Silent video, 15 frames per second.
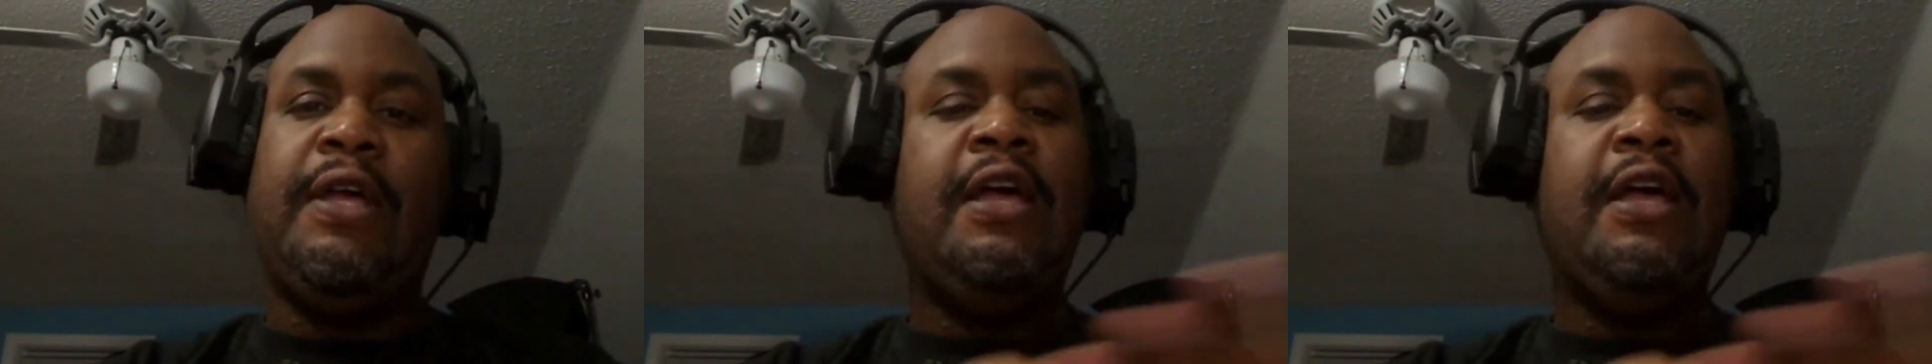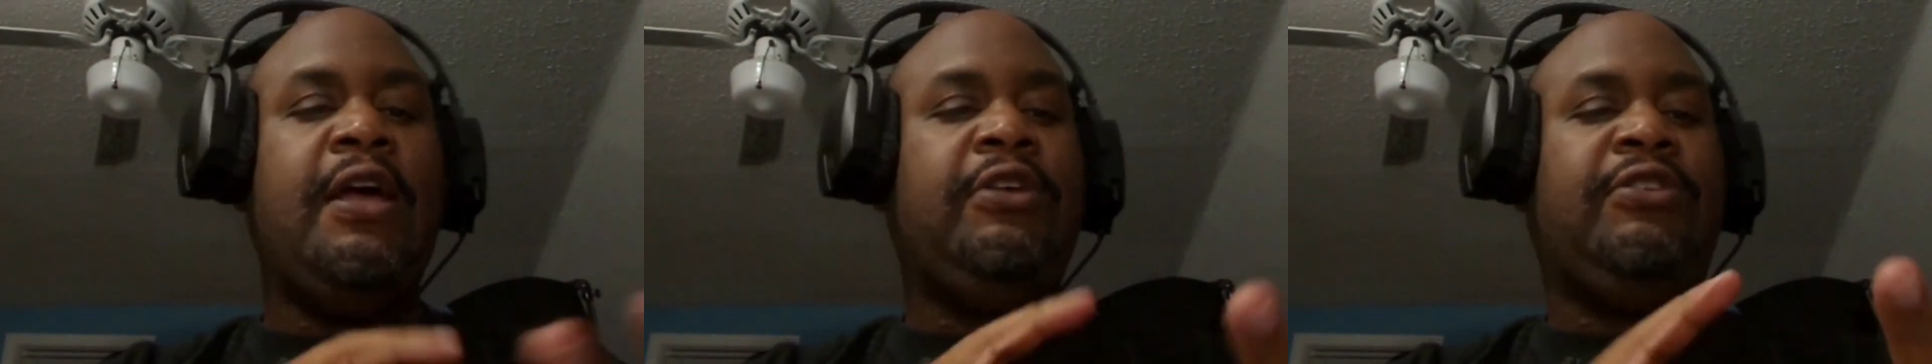
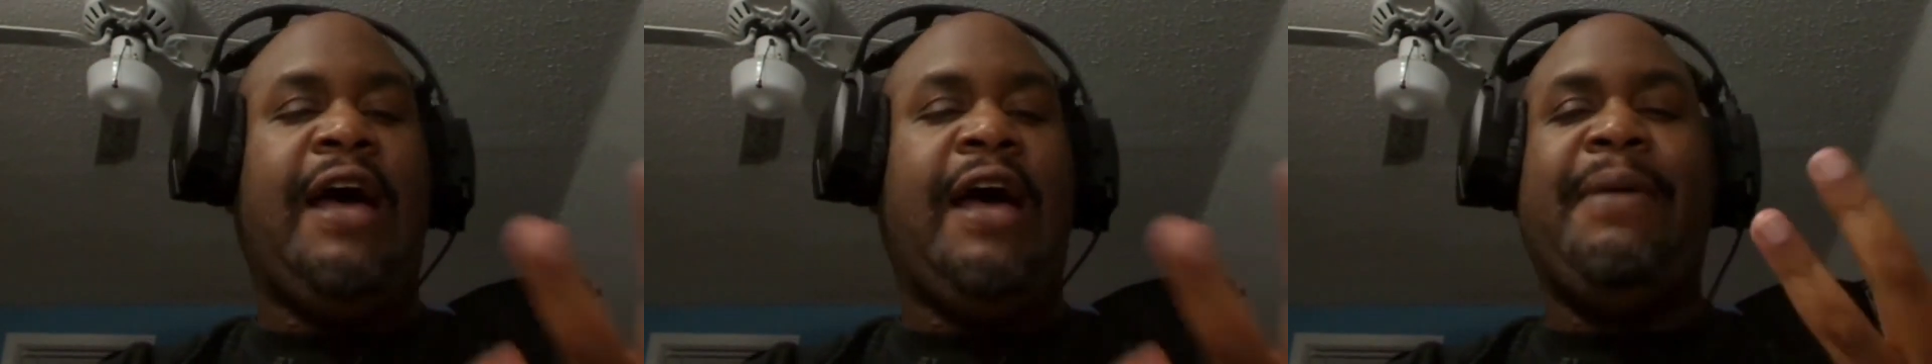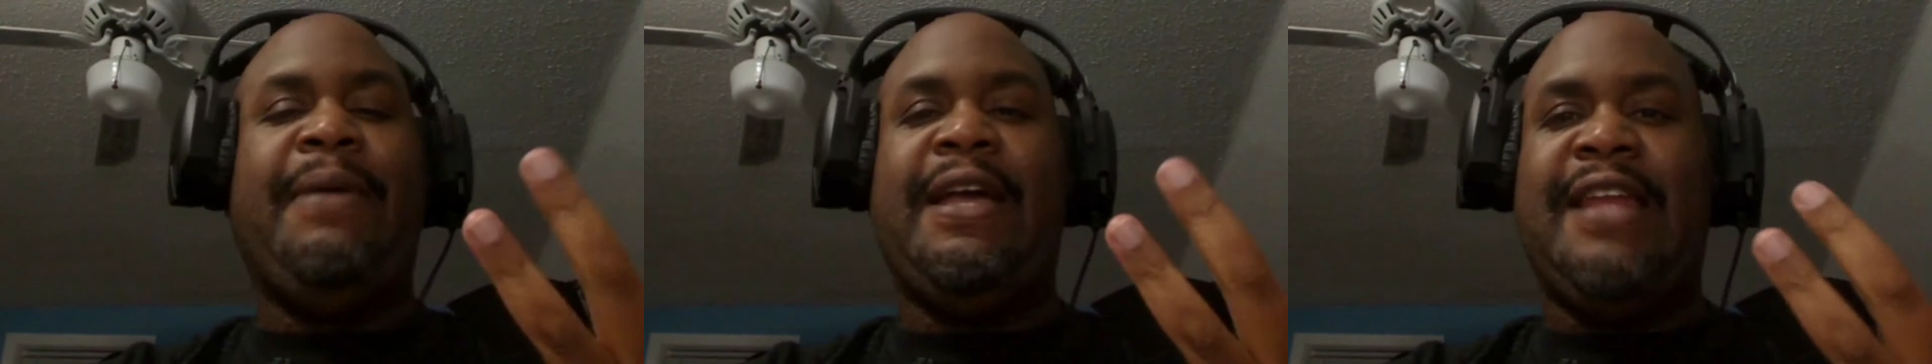So I
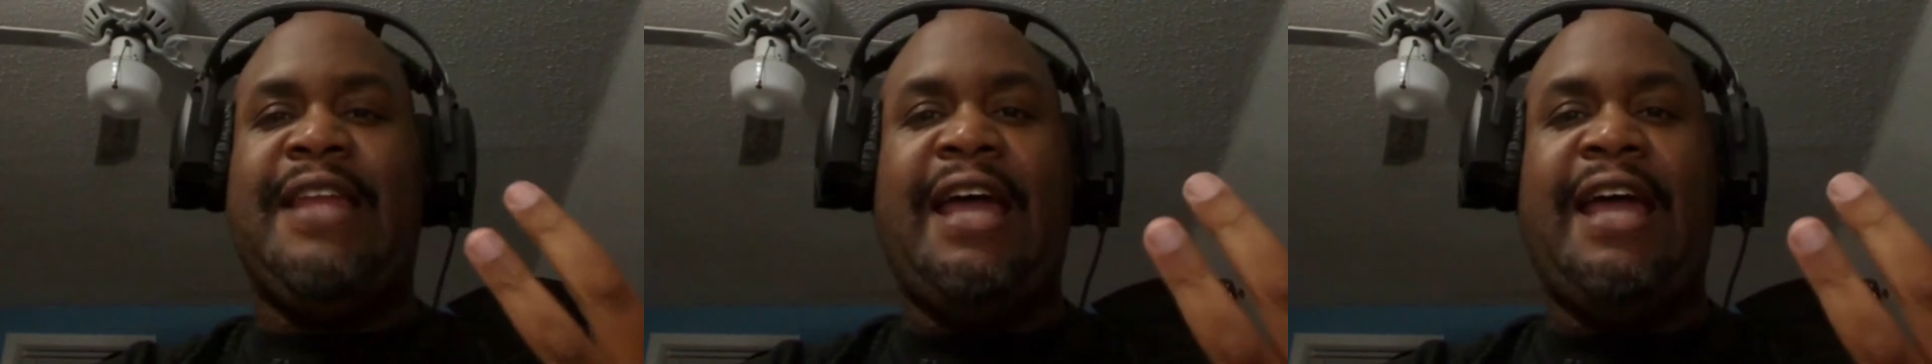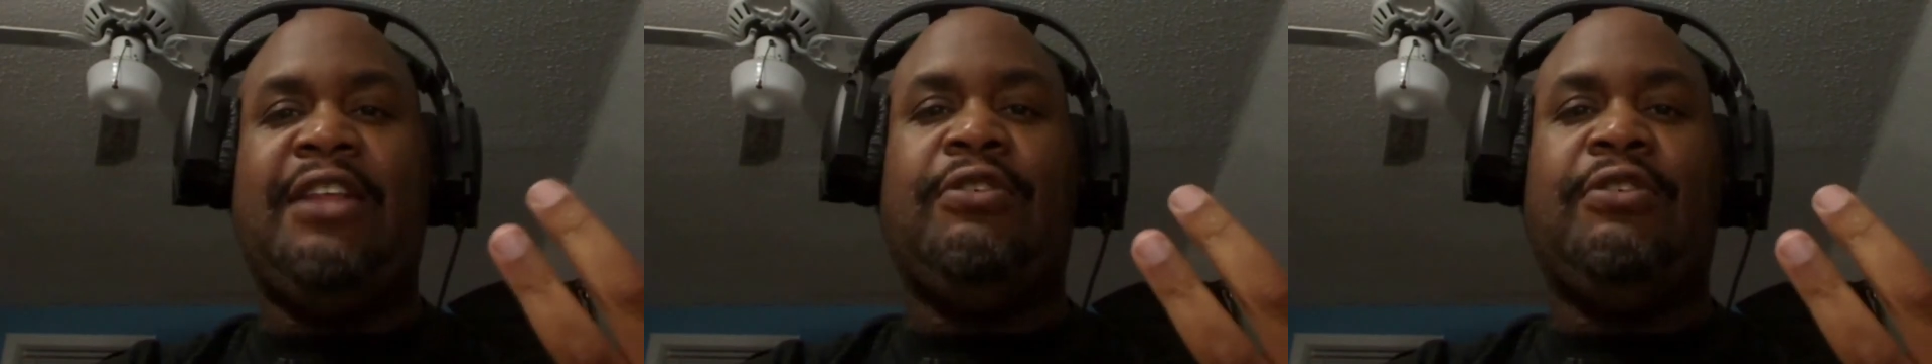made
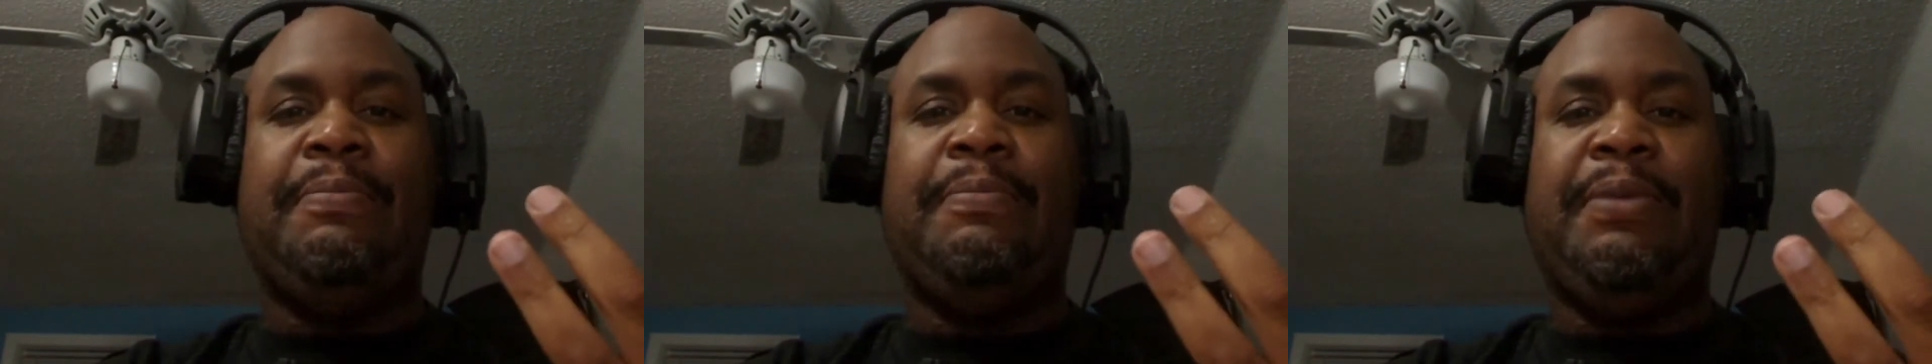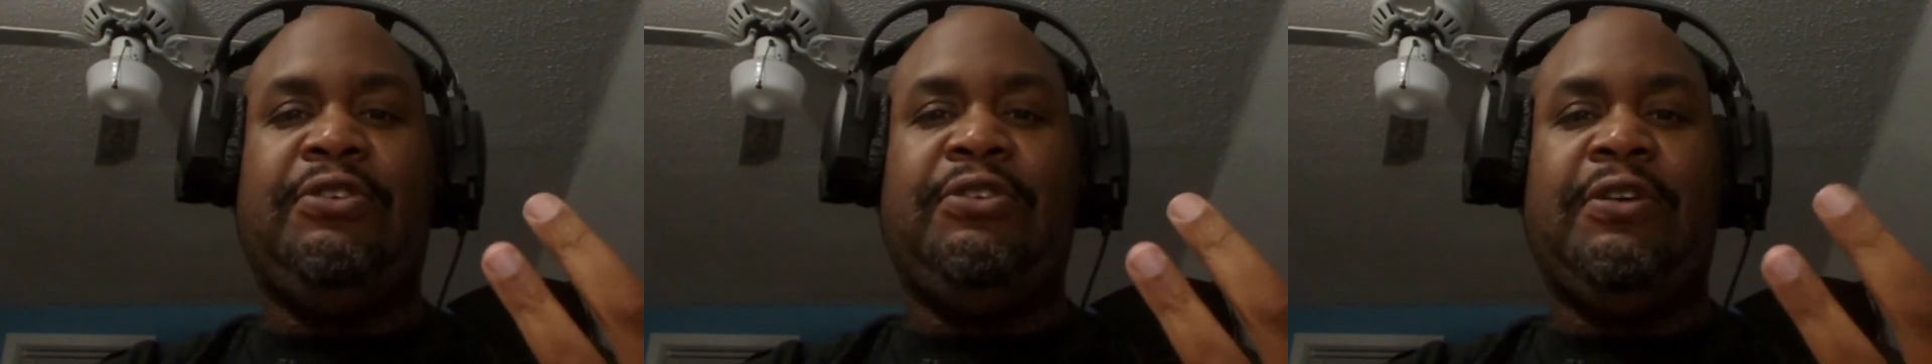that into a
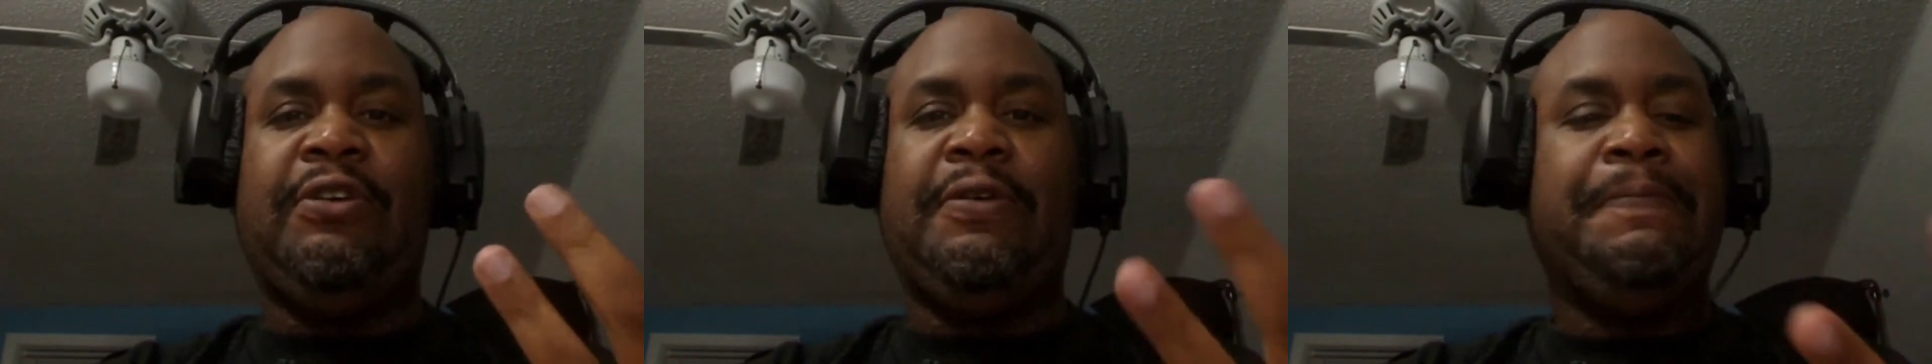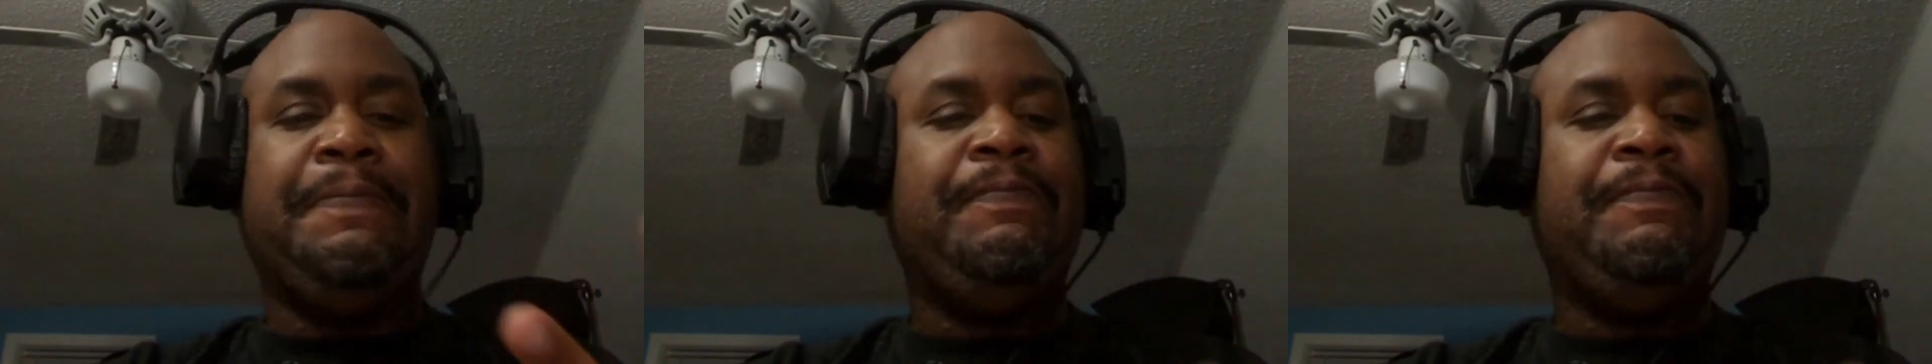picture,